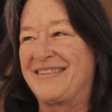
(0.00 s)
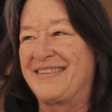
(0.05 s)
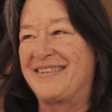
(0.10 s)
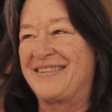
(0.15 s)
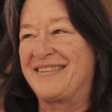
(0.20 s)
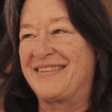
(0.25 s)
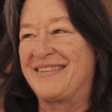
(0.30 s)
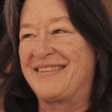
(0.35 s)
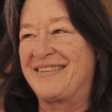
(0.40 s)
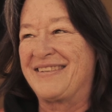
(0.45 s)

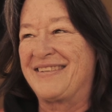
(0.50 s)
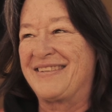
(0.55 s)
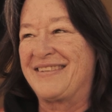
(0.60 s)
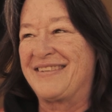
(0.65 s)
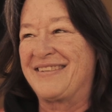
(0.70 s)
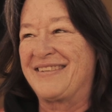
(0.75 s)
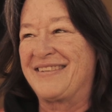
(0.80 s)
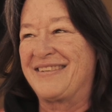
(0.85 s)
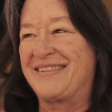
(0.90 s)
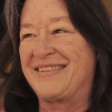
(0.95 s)
I rent
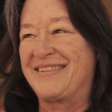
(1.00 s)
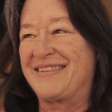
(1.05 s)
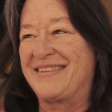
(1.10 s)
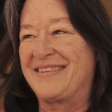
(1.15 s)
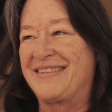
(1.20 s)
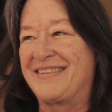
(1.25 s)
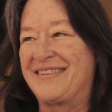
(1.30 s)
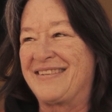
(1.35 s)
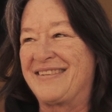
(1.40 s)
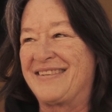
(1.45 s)
from Cat
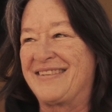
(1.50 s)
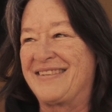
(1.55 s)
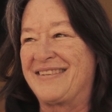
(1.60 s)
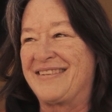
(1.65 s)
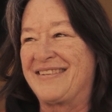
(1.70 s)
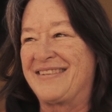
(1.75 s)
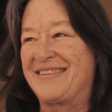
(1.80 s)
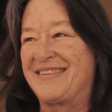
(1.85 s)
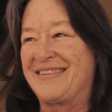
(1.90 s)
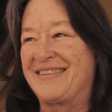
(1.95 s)
for a
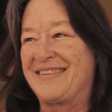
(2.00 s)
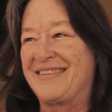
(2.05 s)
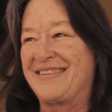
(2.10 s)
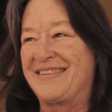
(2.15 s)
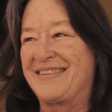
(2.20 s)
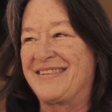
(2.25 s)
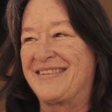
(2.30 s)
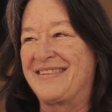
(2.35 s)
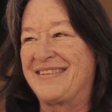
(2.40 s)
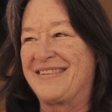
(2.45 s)
number of
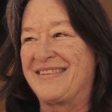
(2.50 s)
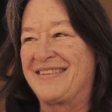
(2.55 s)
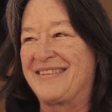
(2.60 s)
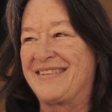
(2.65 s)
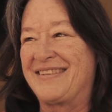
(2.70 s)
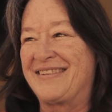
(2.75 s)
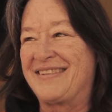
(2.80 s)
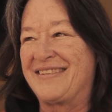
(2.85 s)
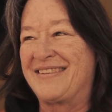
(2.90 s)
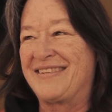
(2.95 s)

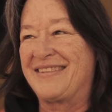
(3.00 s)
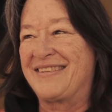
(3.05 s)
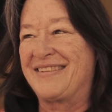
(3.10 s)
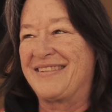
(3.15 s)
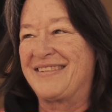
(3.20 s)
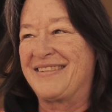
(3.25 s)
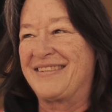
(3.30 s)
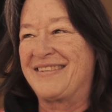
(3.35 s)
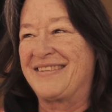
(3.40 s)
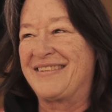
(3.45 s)
reasons.
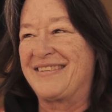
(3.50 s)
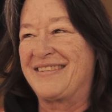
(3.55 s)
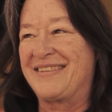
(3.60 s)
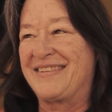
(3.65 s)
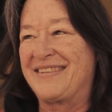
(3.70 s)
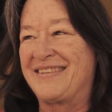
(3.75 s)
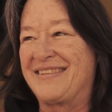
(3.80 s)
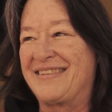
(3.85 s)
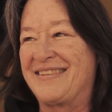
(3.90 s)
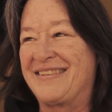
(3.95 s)

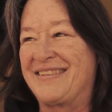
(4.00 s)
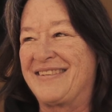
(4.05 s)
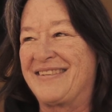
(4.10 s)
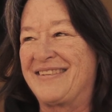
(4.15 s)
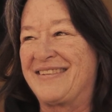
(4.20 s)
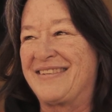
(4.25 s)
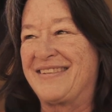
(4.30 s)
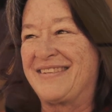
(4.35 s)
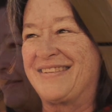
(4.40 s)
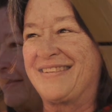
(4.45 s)

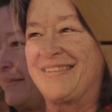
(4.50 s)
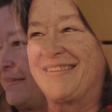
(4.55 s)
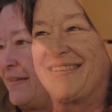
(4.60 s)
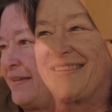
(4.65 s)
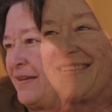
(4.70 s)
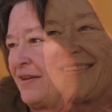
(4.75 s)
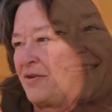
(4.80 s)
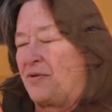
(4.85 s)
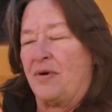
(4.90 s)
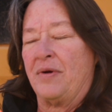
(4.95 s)
A,
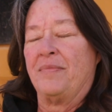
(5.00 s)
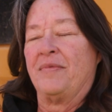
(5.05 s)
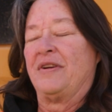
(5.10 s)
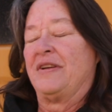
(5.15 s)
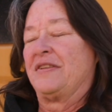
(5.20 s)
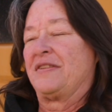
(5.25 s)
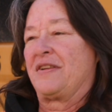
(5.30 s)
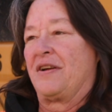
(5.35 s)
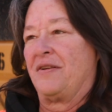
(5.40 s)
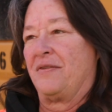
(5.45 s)
the
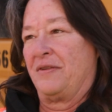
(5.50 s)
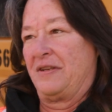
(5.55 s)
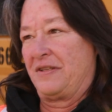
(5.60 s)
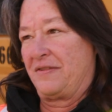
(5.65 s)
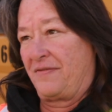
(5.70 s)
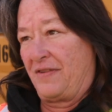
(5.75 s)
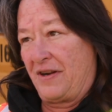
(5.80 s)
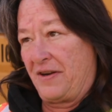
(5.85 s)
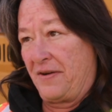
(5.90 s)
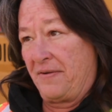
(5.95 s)
equipment is always
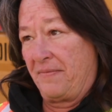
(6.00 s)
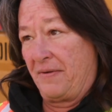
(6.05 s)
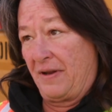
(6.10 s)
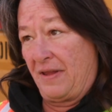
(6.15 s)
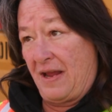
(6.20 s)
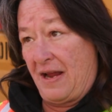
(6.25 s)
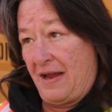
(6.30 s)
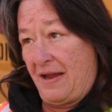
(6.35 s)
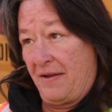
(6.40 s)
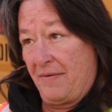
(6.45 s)
very
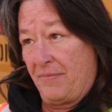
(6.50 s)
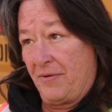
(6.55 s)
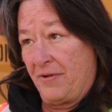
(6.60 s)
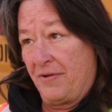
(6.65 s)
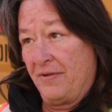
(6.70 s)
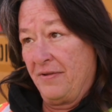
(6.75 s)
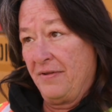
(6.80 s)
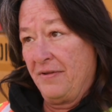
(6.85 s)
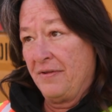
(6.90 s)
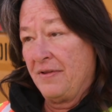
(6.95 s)

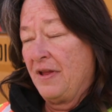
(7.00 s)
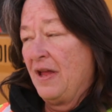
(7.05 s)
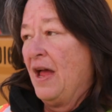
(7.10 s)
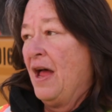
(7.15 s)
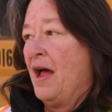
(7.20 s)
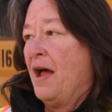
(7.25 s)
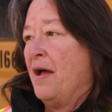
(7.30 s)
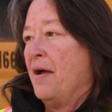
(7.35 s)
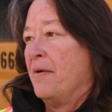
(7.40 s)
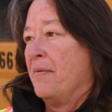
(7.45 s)
reliable.
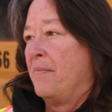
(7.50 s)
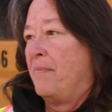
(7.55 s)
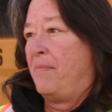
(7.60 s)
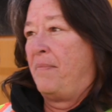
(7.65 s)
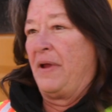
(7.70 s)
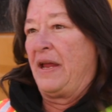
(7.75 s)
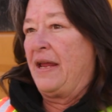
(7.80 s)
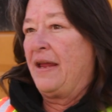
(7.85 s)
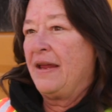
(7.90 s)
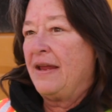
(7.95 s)

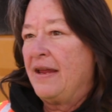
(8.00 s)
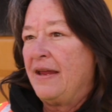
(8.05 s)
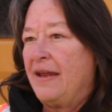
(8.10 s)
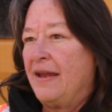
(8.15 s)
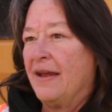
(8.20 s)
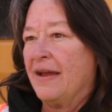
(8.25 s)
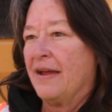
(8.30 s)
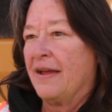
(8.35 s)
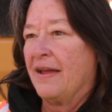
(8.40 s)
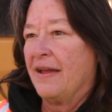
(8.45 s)

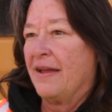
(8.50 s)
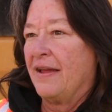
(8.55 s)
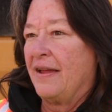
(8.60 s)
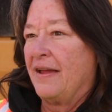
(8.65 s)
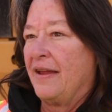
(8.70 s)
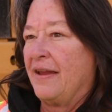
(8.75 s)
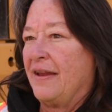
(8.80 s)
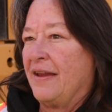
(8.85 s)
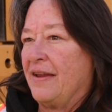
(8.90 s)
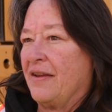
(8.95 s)
B,
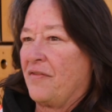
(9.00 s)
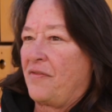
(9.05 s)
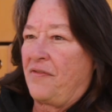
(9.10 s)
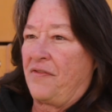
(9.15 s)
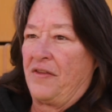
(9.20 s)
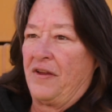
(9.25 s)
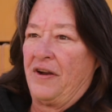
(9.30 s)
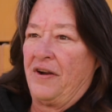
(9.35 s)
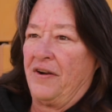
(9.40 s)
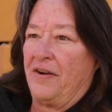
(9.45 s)

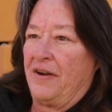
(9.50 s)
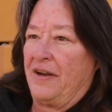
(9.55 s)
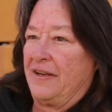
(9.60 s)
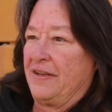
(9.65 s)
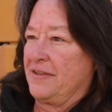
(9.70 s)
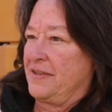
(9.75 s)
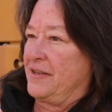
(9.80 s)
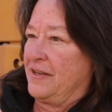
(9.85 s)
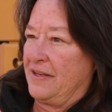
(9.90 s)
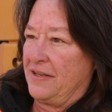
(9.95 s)
if there
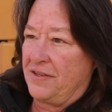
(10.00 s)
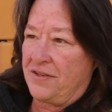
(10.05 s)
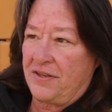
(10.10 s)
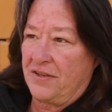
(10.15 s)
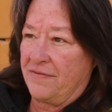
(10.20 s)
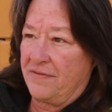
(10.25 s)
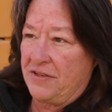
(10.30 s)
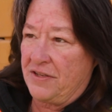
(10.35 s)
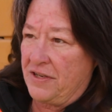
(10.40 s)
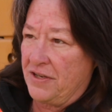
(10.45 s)
is any
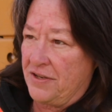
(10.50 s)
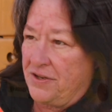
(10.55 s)
service